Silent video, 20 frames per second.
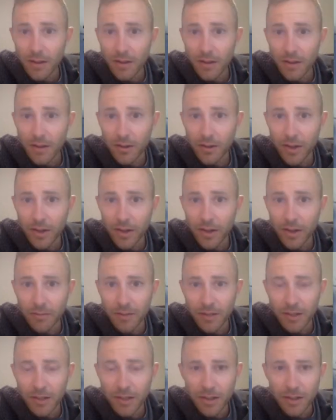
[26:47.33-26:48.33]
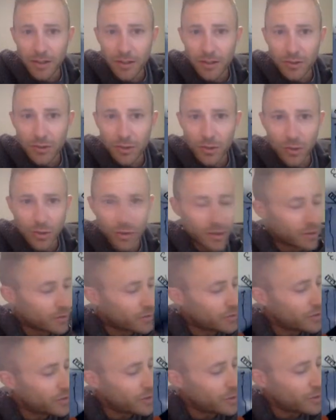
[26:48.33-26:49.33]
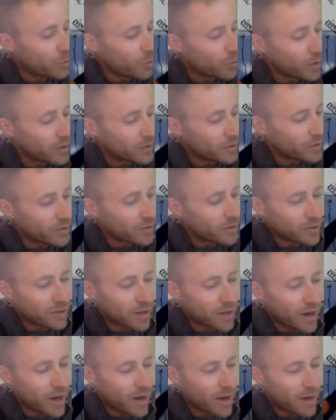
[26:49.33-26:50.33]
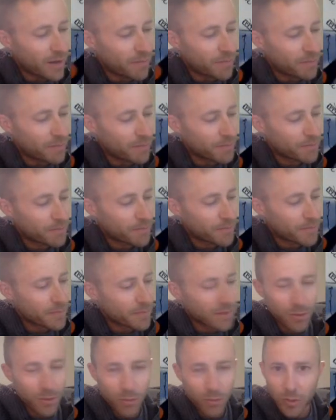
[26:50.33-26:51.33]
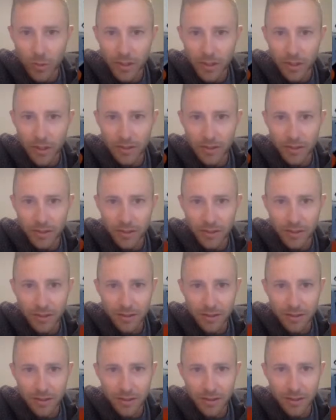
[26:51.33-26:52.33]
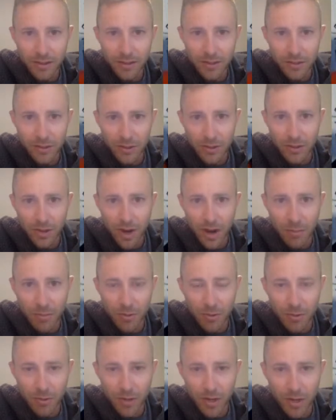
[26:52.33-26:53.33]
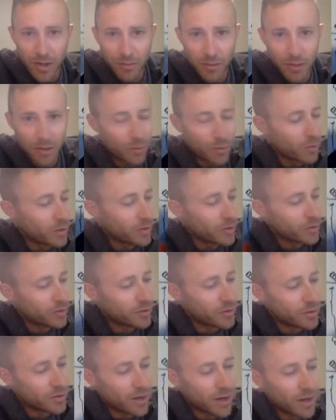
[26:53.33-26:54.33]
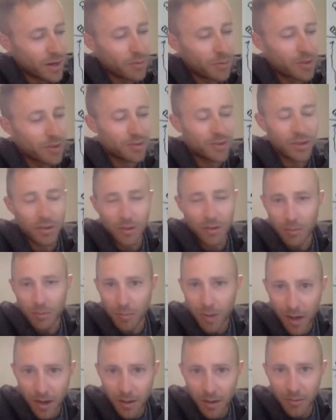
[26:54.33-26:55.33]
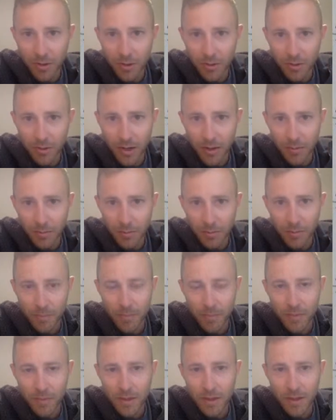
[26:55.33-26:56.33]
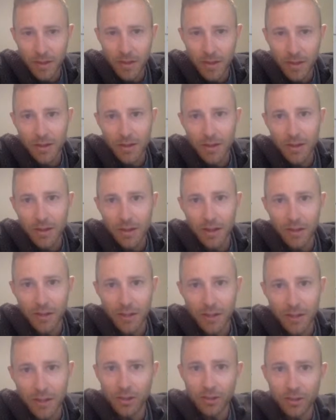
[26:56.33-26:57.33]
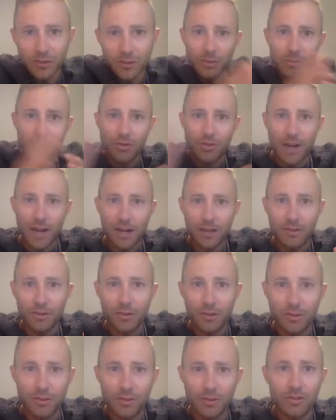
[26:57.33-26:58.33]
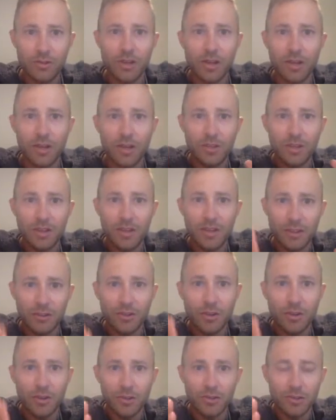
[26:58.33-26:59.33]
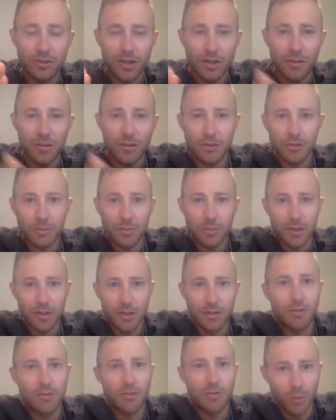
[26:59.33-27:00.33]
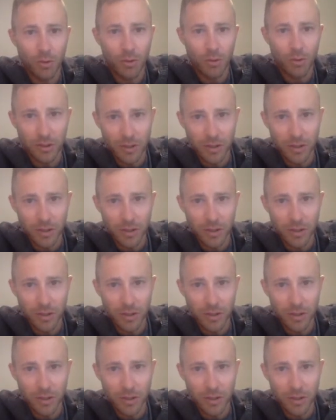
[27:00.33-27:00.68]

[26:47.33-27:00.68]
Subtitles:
Okay, so you can see what is the time when it is at the top of the ramp and what is the time when it's at the bottom of the ramp, and then you can subtract those two times, and that's how much time it spent rolling